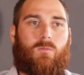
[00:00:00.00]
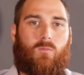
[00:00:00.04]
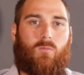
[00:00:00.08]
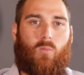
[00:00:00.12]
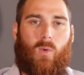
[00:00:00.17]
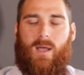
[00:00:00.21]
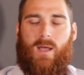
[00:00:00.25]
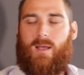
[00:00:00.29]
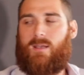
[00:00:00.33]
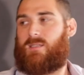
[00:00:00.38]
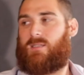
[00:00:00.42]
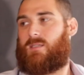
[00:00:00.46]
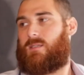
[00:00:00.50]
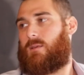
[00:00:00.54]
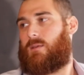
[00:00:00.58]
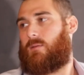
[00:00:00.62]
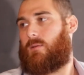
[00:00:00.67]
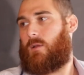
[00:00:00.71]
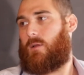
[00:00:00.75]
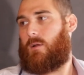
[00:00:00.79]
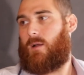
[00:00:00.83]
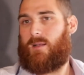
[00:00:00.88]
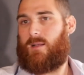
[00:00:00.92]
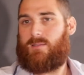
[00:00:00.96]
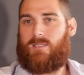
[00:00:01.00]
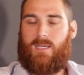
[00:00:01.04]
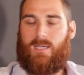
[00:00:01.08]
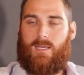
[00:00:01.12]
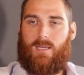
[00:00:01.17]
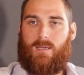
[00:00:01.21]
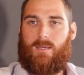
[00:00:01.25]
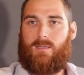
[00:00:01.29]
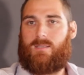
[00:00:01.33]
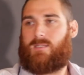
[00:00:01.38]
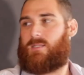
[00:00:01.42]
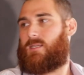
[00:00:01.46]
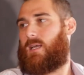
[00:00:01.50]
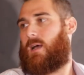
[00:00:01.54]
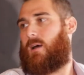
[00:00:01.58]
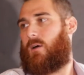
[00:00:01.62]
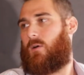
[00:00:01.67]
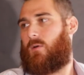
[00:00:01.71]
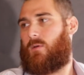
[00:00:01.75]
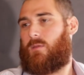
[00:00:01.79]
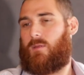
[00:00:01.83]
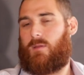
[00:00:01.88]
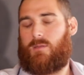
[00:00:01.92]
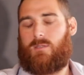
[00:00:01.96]
west, and they're not taking us
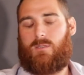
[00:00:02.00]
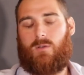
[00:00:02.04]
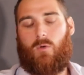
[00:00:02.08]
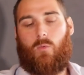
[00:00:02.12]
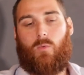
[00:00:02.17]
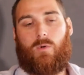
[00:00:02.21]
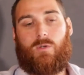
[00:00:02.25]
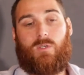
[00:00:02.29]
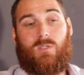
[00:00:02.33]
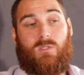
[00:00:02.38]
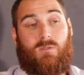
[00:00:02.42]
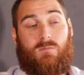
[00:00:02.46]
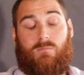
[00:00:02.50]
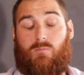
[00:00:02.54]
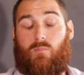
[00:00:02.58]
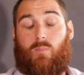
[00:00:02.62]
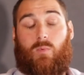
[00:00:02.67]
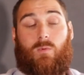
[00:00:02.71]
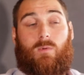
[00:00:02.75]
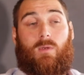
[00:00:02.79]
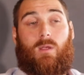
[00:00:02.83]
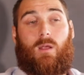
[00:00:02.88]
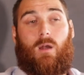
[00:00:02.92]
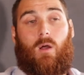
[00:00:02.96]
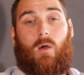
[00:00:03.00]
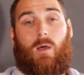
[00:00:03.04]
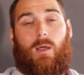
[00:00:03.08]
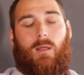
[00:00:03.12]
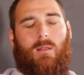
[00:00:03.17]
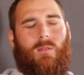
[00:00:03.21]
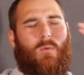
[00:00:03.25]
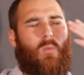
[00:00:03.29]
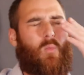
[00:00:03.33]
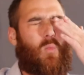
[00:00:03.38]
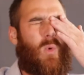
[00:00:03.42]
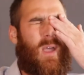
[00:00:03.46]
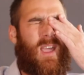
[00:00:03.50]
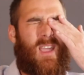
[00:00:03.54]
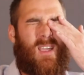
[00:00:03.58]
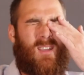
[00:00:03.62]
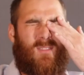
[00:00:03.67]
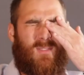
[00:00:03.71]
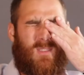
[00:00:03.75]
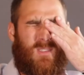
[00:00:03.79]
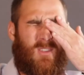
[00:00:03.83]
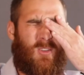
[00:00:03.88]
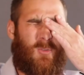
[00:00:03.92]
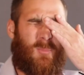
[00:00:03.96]
south. And so we're just, and the
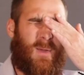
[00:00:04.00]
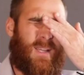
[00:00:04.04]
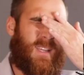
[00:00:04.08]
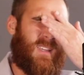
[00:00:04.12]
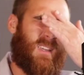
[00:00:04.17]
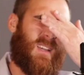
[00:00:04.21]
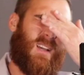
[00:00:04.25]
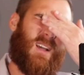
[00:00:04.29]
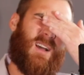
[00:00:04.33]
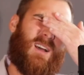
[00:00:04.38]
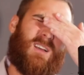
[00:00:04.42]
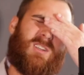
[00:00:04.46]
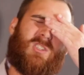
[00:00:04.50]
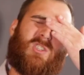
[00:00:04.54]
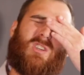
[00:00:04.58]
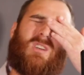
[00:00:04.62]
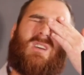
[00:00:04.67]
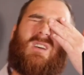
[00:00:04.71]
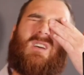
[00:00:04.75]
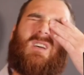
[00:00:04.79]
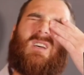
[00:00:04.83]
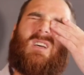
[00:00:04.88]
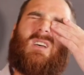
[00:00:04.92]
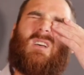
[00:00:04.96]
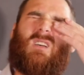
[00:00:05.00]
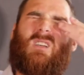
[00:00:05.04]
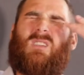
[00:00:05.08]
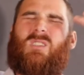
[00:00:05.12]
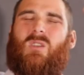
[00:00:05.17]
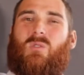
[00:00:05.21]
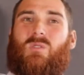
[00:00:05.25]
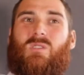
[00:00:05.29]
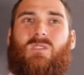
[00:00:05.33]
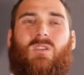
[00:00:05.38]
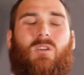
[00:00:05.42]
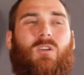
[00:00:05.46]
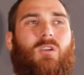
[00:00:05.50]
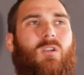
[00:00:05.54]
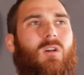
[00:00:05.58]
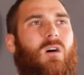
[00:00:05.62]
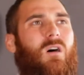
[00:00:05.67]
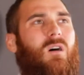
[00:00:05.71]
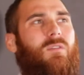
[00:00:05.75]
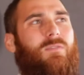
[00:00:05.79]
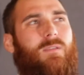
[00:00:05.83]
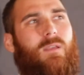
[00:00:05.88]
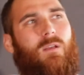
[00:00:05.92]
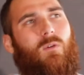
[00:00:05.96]
waves, oh my gosh. So it started
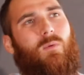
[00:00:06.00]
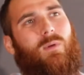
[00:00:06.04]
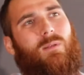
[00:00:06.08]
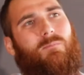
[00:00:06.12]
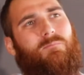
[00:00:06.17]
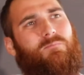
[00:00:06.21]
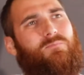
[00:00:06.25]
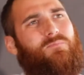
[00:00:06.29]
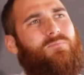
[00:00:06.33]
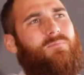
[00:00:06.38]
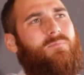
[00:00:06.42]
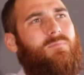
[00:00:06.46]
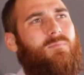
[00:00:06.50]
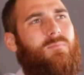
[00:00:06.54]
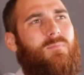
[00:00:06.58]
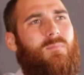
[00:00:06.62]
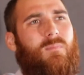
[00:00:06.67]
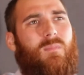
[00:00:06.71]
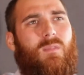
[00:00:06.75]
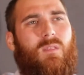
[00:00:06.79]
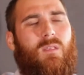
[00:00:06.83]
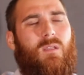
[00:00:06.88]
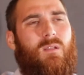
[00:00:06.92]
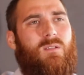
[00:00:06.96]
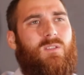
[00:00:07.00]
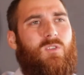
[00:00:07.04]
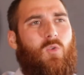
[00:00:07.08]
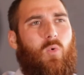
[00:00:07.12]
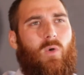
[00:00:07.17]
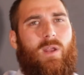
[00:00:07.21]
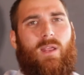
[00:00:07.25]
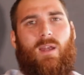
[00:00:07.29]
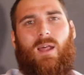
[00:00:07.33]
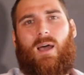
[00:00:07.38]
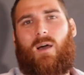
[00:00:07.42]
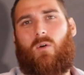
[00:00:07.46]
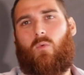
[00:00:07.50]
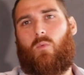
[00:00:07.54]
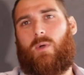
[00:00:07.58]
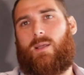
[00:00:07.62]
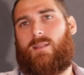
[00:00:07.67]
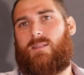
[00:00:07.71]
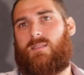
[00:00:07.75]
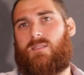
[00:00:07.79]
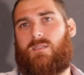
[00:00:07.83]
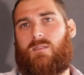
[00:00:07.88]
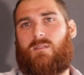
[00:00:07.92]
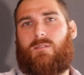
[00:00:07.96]
off, 20 knot
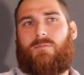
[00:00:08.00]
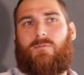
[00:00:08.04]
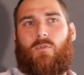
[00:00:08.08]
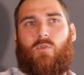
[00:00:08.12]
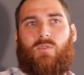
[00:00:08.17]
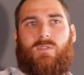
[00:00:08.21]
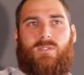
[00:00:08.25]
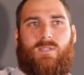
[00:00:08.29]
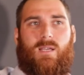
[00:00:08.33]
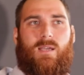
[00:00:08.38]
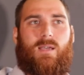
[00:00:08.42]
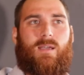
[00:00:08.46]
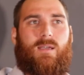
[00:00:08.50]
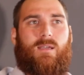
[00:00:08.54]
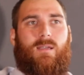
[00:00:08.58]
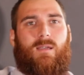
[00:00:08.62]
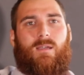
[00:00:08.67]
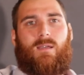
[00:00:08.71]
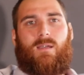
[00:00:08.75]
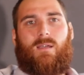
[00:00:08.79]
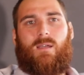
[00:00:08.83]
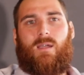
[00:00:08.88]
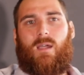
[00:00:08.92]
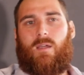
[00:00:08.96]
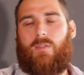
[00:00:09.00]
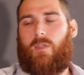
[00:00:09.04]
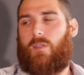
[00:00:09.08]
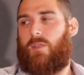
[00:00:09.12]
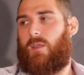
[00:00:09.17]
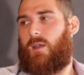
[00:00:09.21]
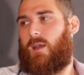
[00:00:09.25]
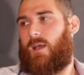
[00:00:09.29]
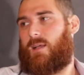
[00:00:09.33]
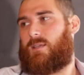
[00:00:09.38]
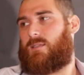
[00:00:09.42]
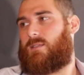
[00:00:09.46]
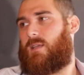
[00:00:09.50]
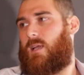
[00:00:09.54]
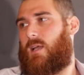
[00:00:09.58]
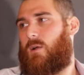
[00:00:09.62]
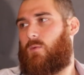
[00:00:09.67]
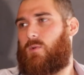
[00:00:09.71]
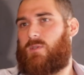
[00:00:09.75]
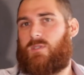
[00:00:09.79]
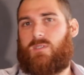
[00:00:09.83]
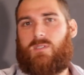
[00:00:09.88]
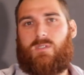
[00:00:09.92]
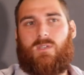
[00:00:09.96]
winds on the first day. And then the next day
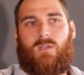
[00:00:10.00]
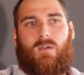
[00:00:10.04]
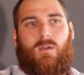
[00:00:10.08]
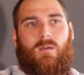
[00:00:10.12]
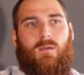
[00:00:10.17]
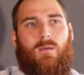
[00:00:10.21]
was,